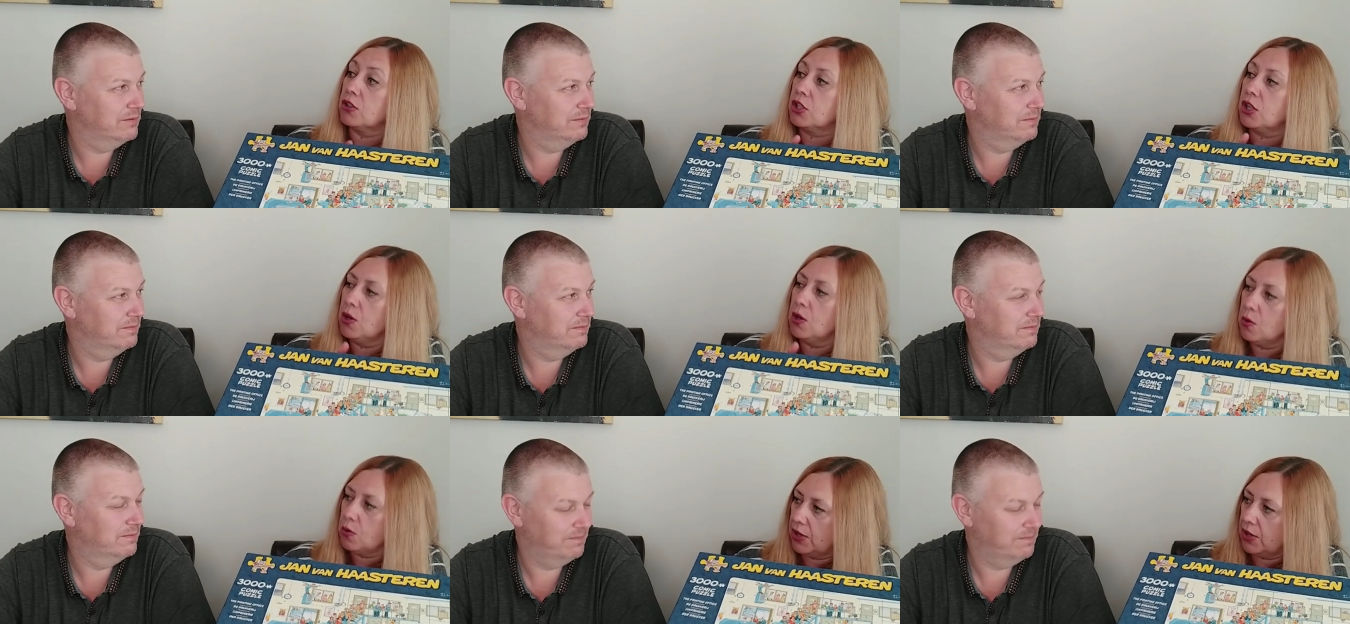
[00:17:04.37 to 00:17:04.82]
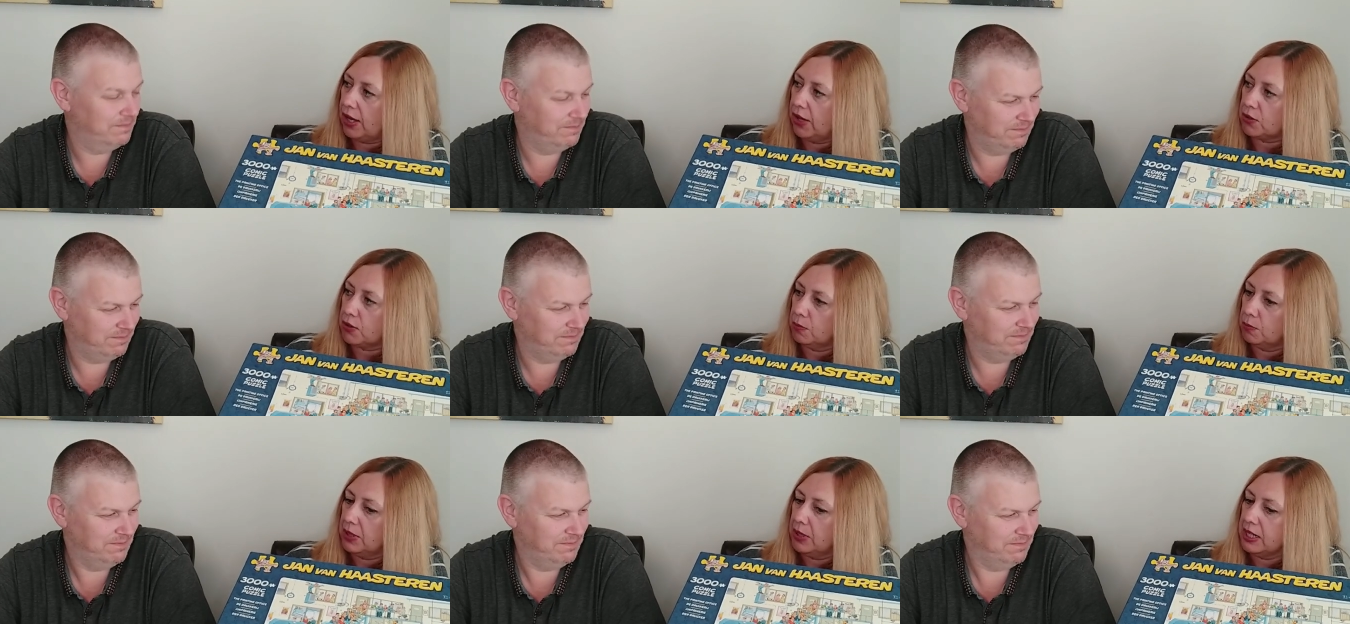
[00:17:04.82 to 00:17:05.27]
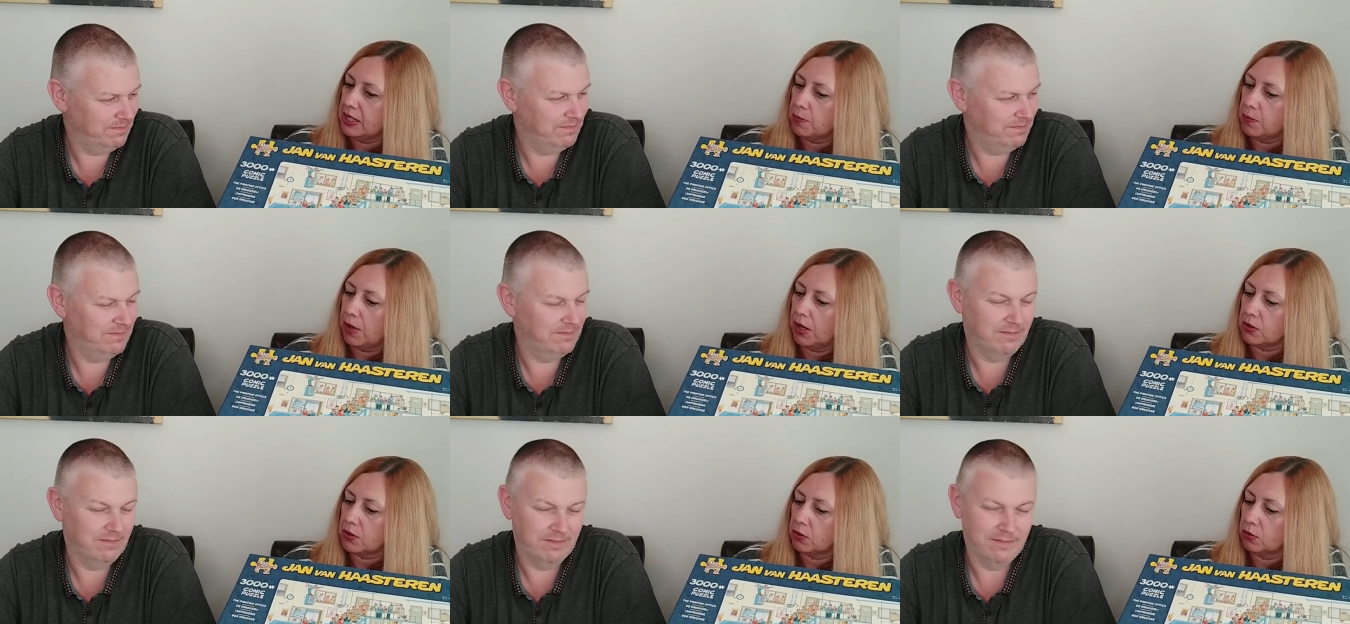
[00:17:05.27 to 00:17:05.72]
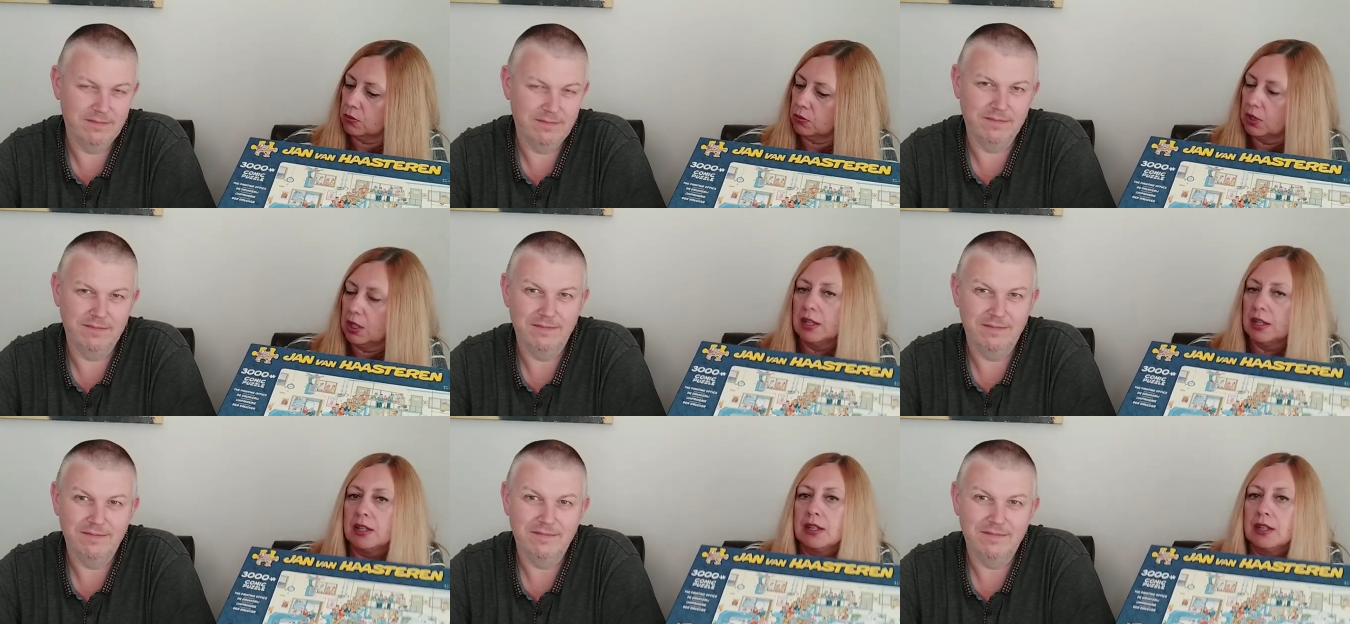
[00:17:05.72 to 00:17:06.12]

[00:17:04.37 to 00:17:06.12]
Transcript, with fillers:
Speaker 1: our two thousand piece puzzle.